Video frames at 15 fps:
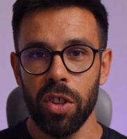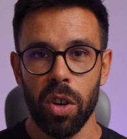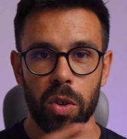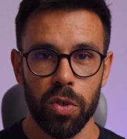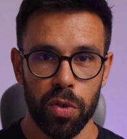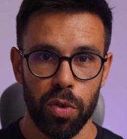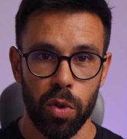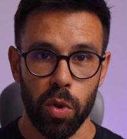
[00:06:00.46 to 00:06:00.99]

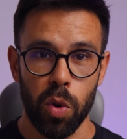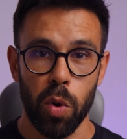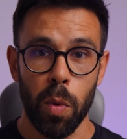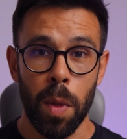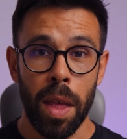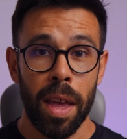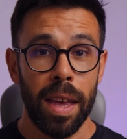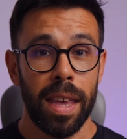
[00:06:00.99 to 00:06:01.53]
goes through,
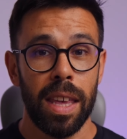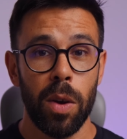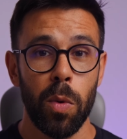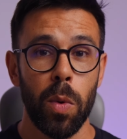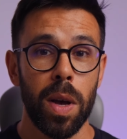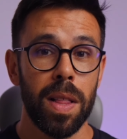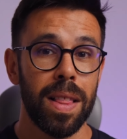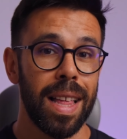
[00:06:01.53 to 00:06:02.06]
he
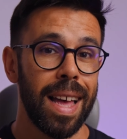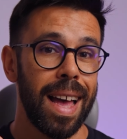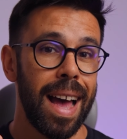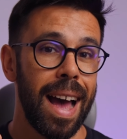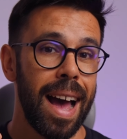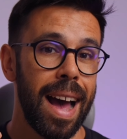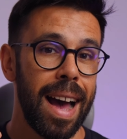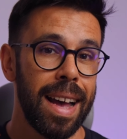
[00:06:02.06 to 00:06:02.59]
will
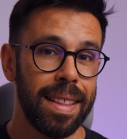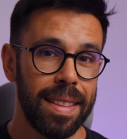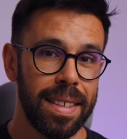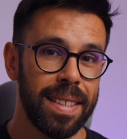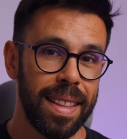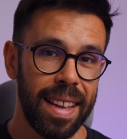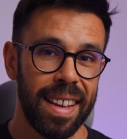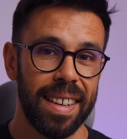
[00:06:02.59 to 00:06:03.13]

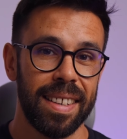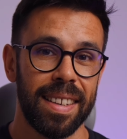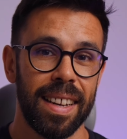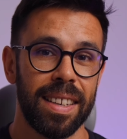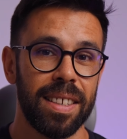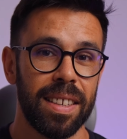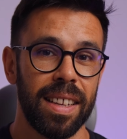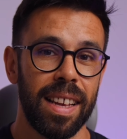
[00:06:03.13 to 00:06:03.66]
understand
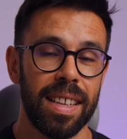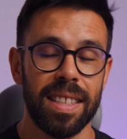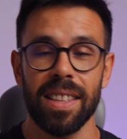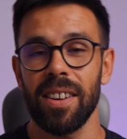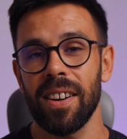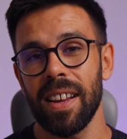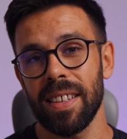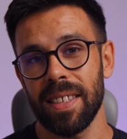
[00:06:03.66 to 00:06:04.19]
that it's
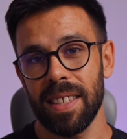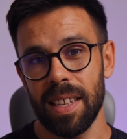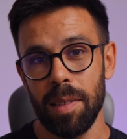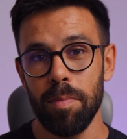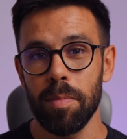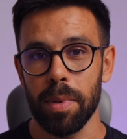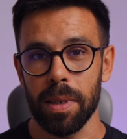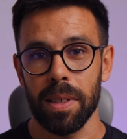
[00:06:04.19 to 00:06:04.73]
not as
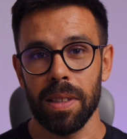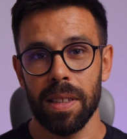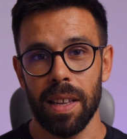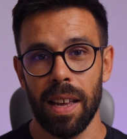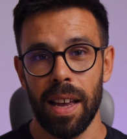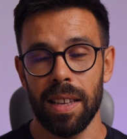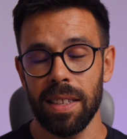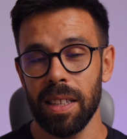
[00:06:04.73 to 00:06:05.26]
simple
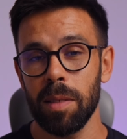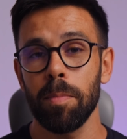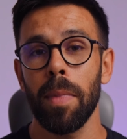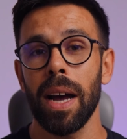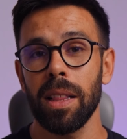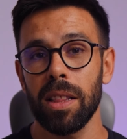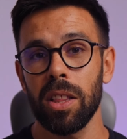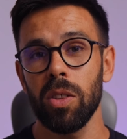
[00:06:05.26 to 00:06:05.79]
as it
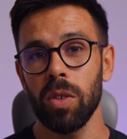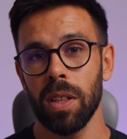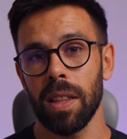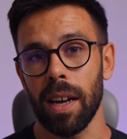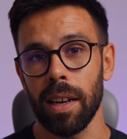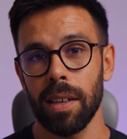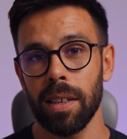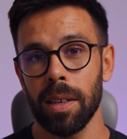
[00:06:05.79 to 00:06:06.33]
might look
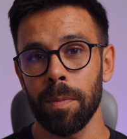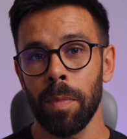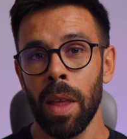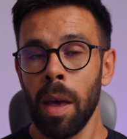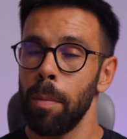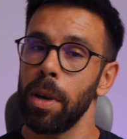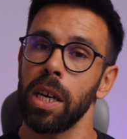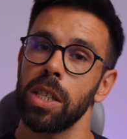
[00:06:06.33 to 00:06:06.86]
like.
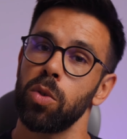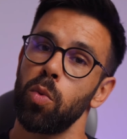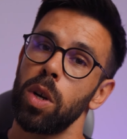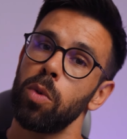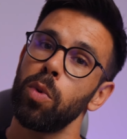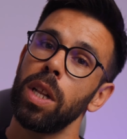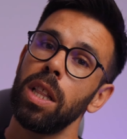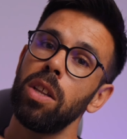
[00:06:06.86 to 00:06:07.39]
Because
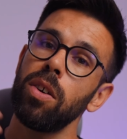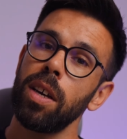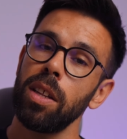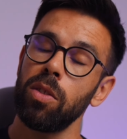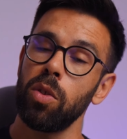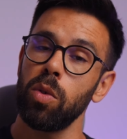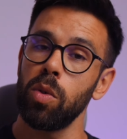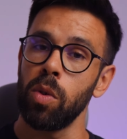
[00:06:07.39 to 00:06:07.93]
when we look
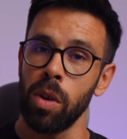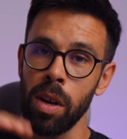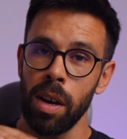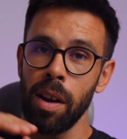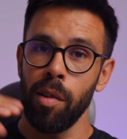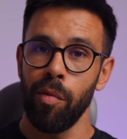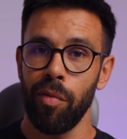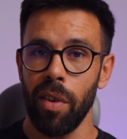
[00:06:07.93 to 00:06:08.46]
into
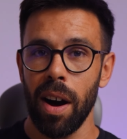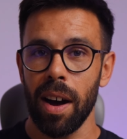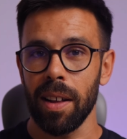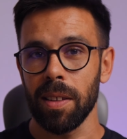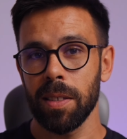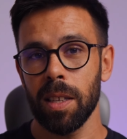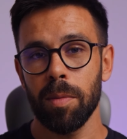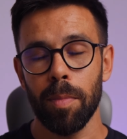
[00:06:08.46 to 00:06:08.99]

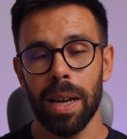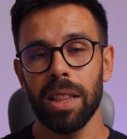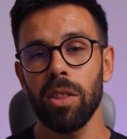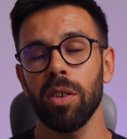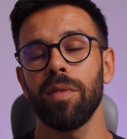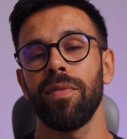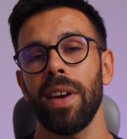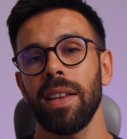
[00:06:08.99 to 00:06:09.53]
files, it might
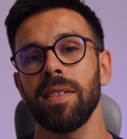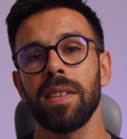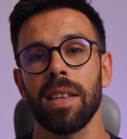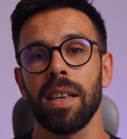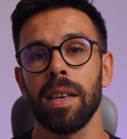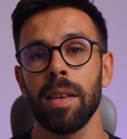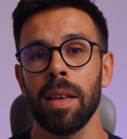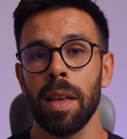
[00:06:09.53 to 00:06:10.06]
look
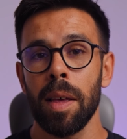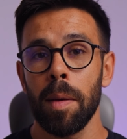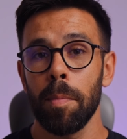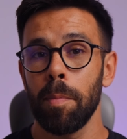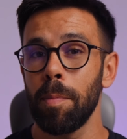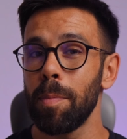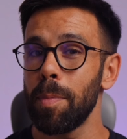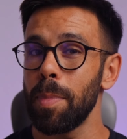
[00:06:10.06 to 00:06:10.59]
fancy,
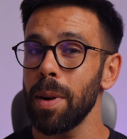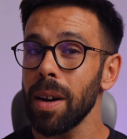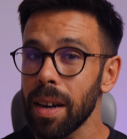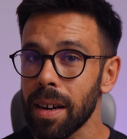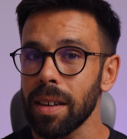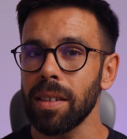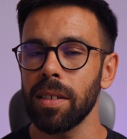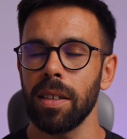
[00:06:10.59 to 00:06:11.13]

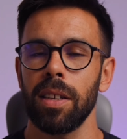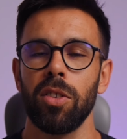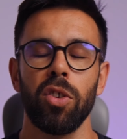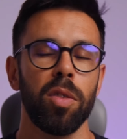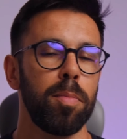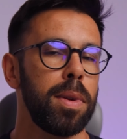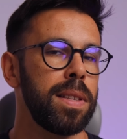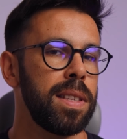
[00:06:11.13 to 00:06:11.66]
but it
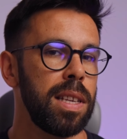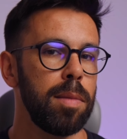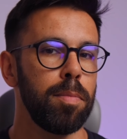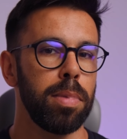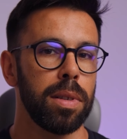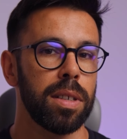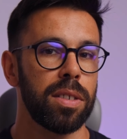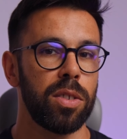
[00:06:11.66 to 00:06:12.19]
could be
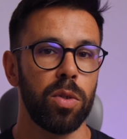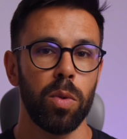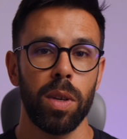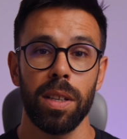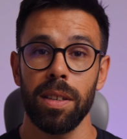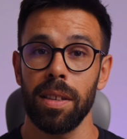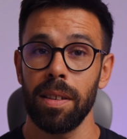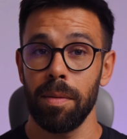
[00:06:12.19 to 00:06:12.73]
simpler
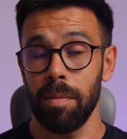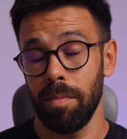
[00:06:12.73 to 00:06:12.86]
doing